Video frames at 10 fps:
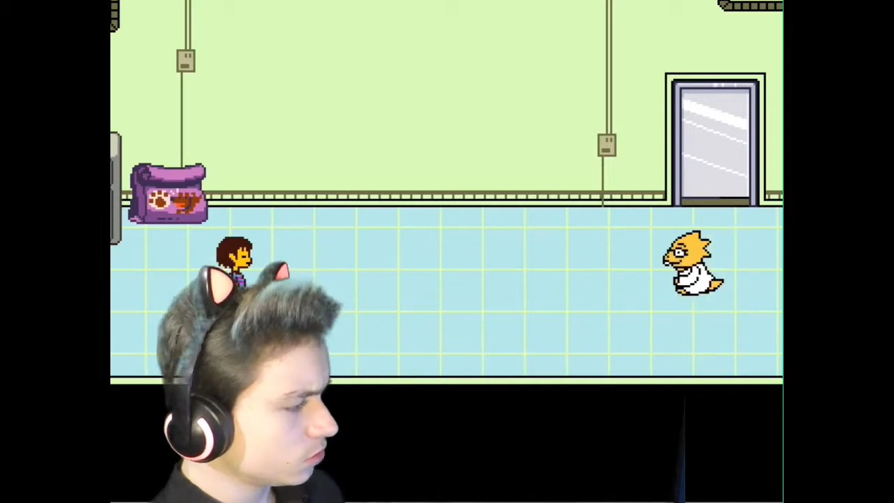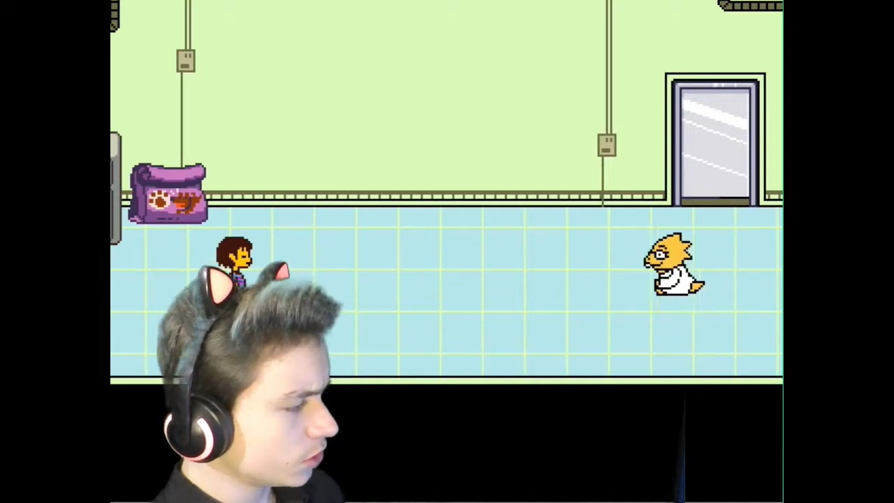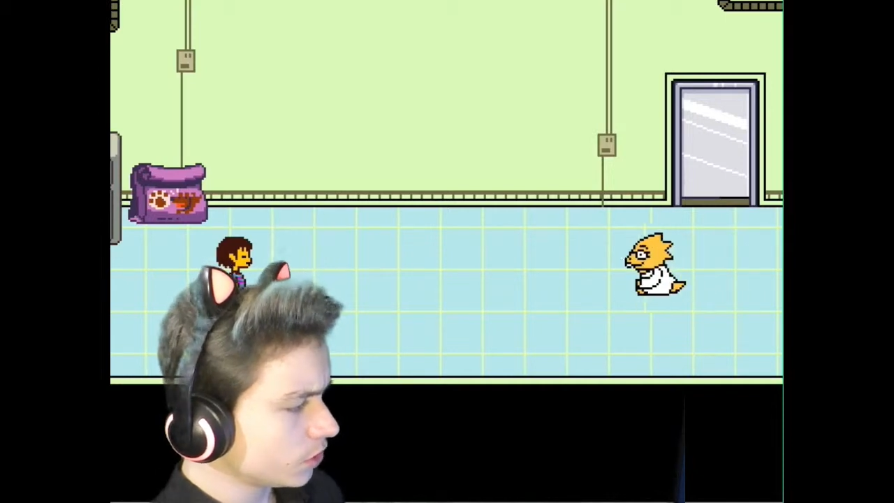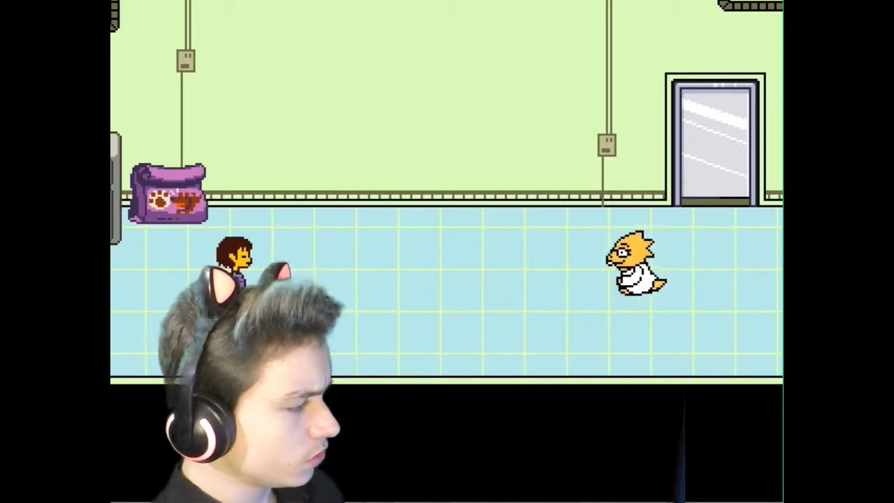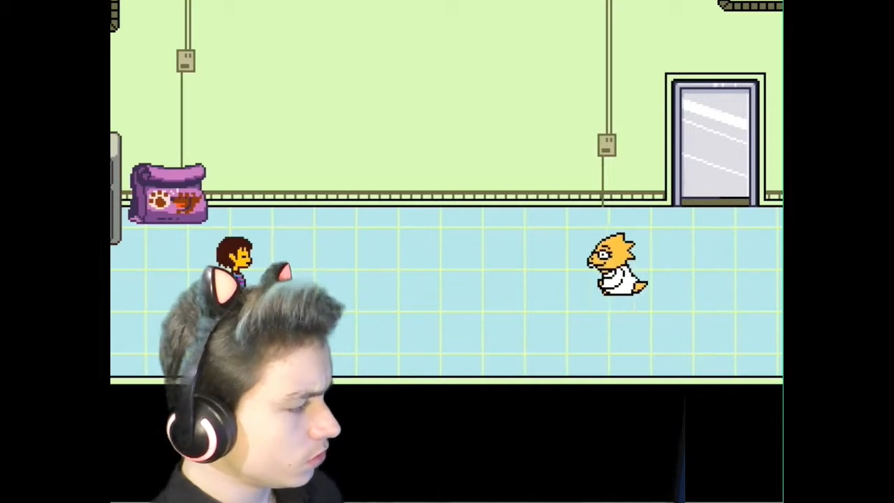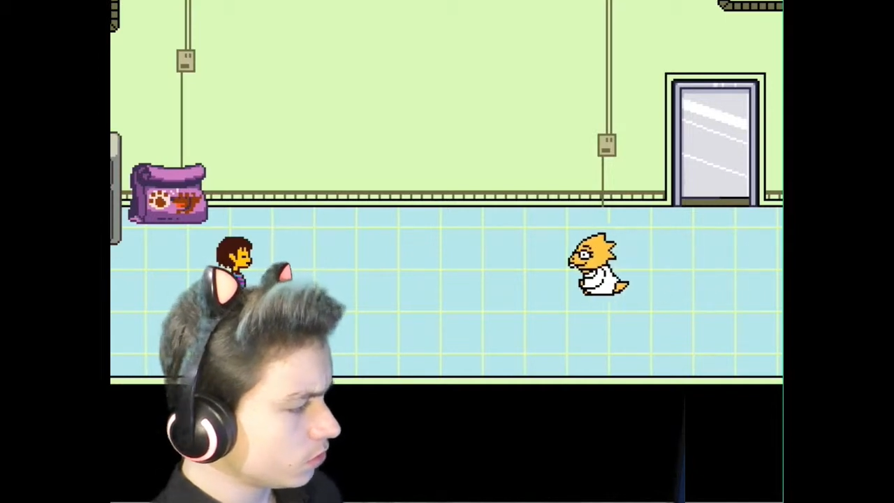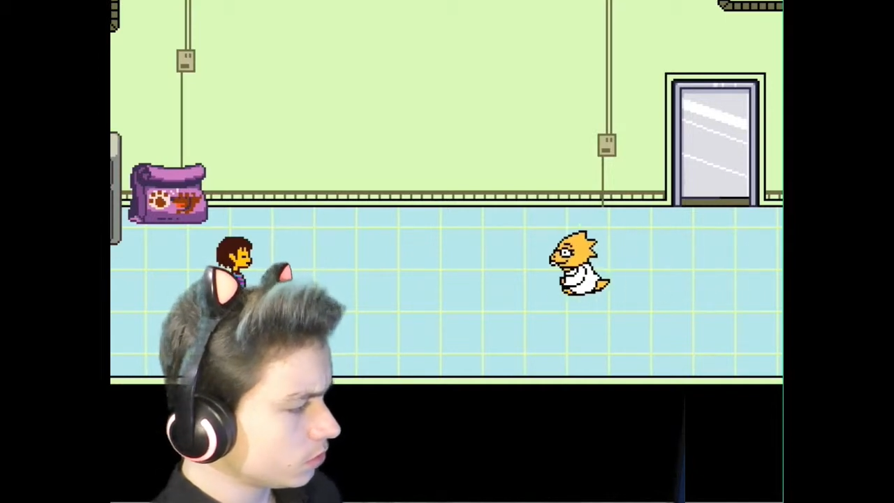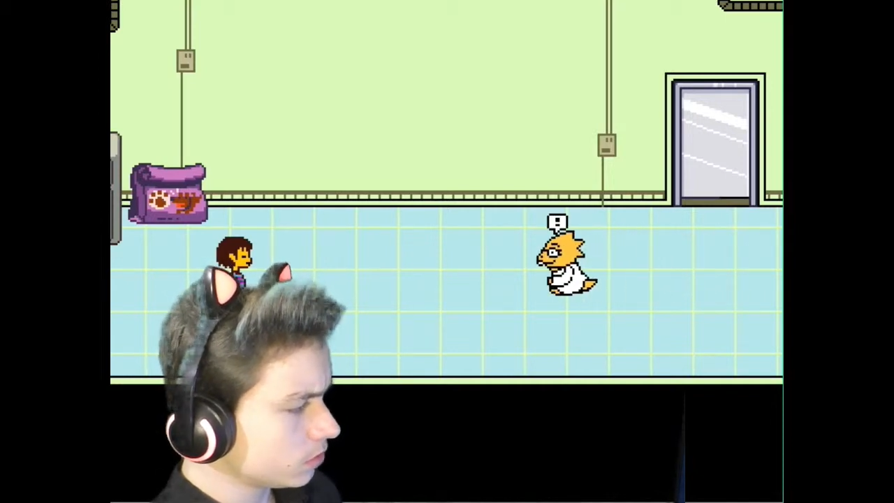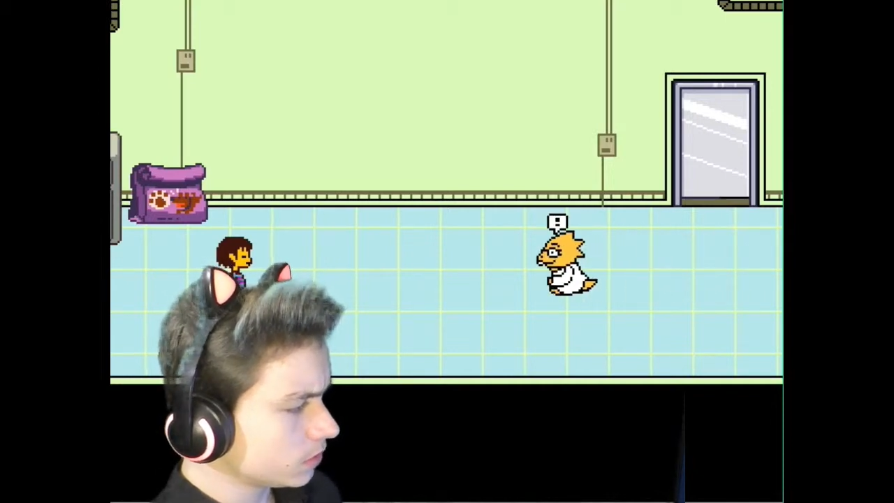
are you?